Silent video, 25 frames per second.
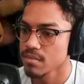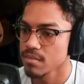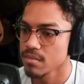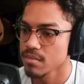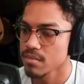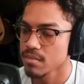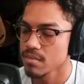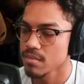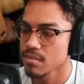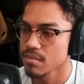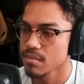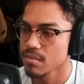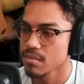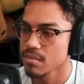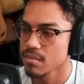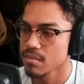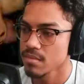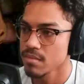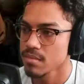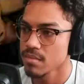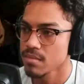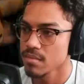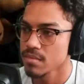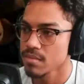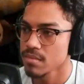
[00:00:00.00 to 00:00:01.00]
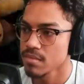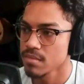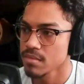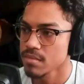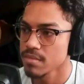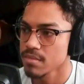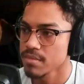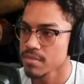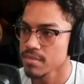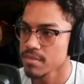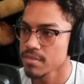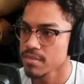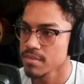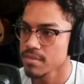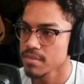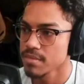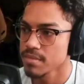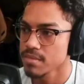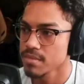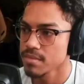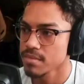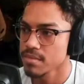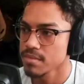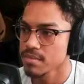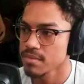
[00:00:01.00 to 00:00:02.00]

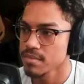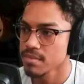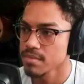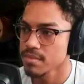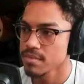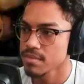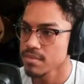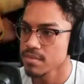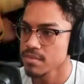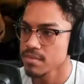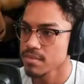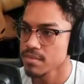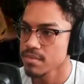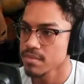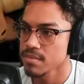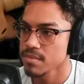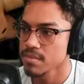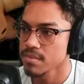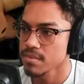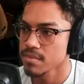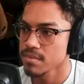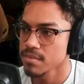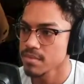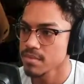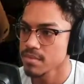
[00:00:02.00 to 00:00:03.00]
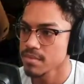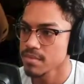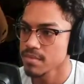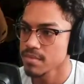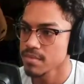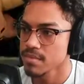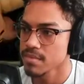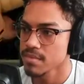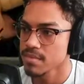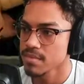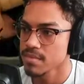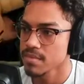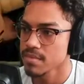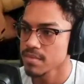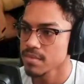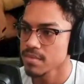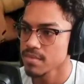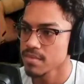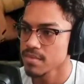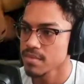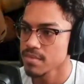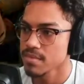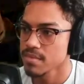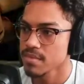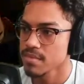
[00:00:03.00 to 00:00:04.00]

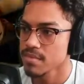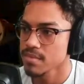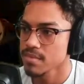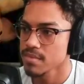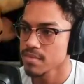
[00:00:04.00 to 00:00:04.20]
(silent)